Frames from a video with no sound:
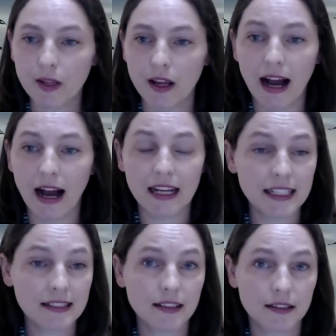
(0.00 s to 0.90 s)
And
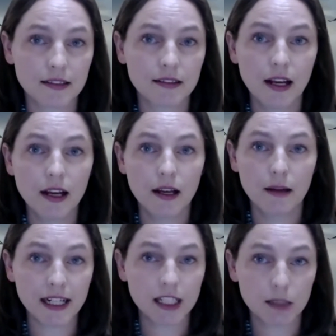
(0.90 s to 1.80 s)
this is
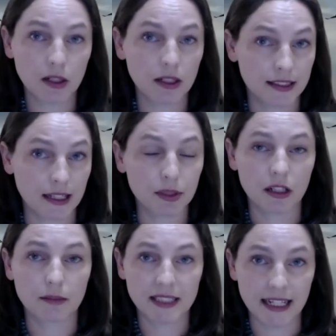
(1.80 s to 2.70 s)
punishable in some
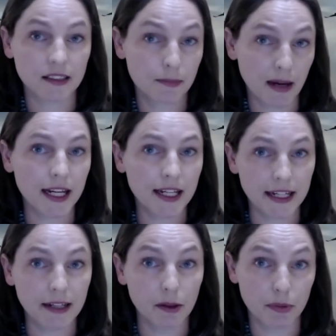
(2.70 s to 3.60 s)
circumstances by a
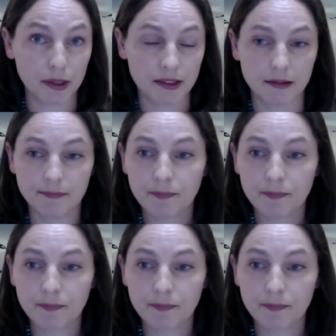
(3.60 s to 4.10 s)
year in prison.